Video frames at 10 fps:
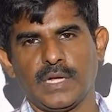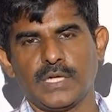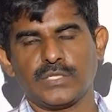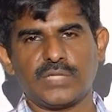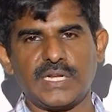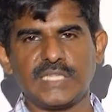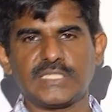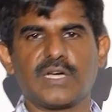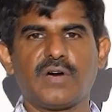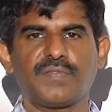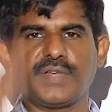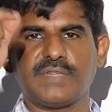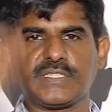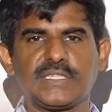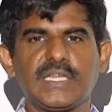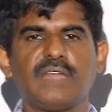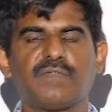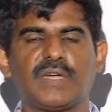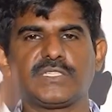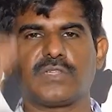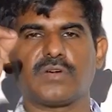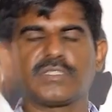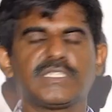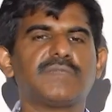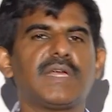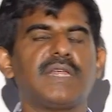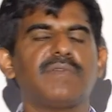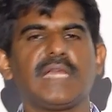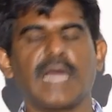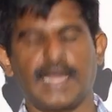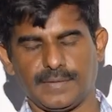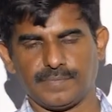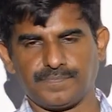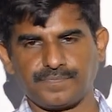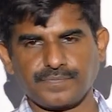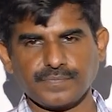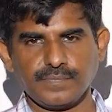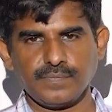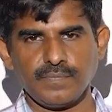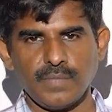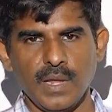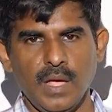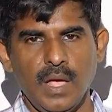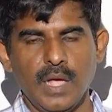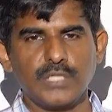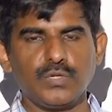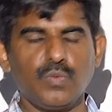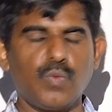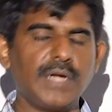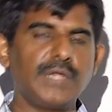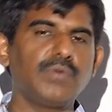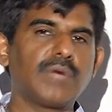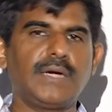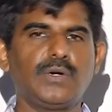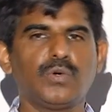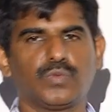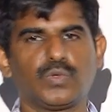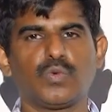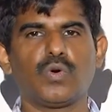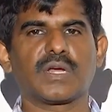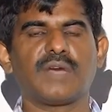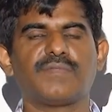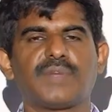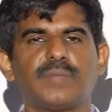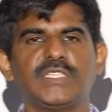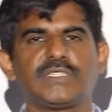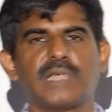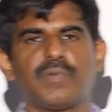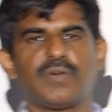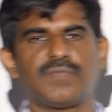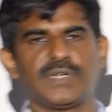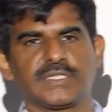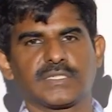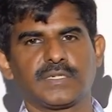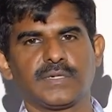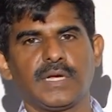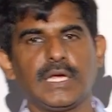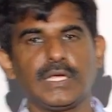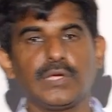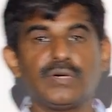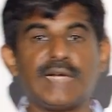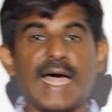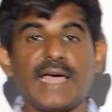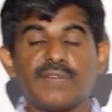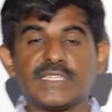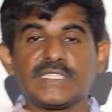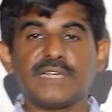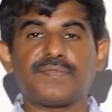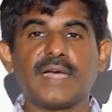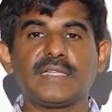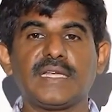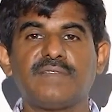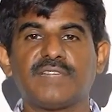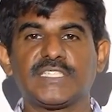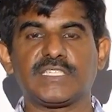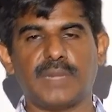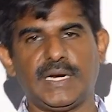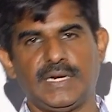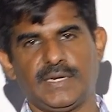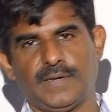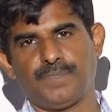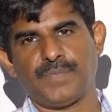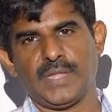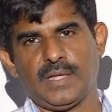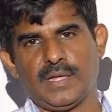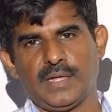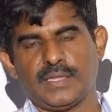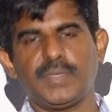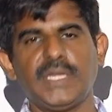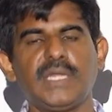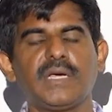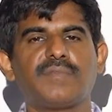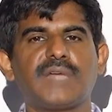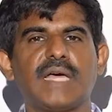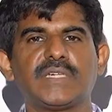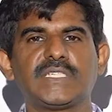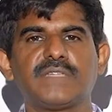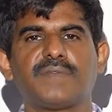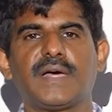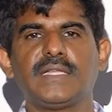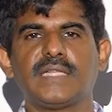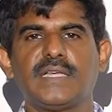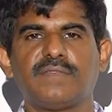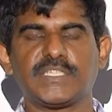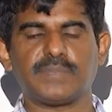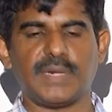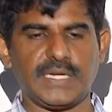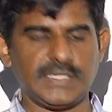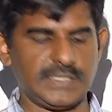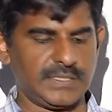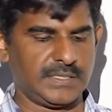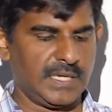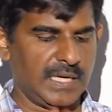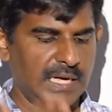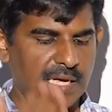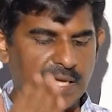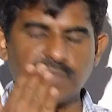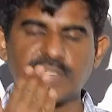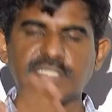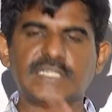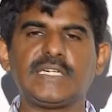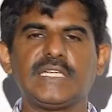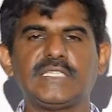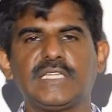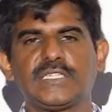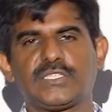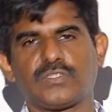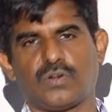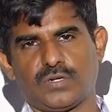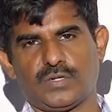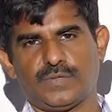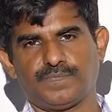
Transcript: So the risk of investing in one stock is very, very high. So what you can do to overcome from this type of risk? You diversify the investment. The meaning of diversifying the investment is, invest in TCS stock,